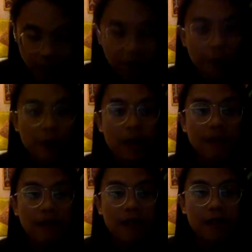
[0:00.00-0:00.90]
and
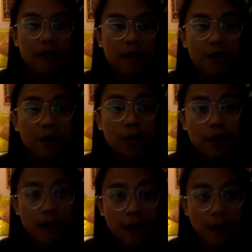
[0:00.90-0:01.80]
forgiveness to
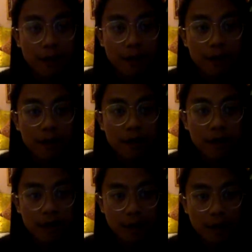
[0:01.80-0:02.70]
yourself.
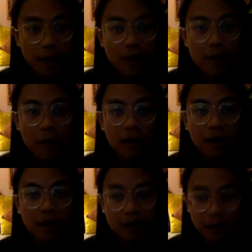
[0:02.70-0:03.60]
It's important
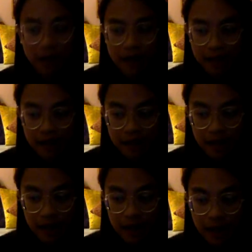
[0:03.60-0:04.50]
to do that.
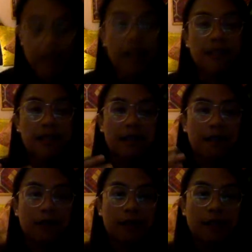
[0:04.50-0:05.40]
Then asking
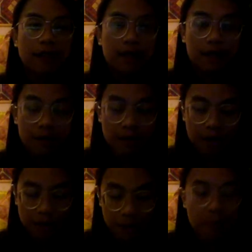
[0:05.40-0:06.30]
forgiveness to
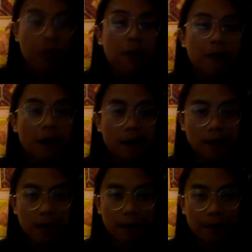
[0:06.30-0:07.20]
the people we've
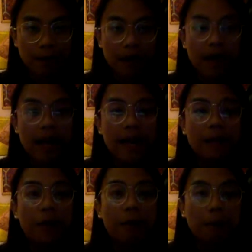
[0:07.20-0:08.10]
harmed,
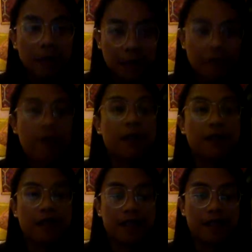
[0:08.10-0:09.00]
and complete
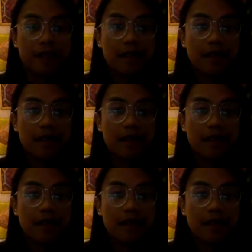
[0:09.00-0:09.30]
forgiveness,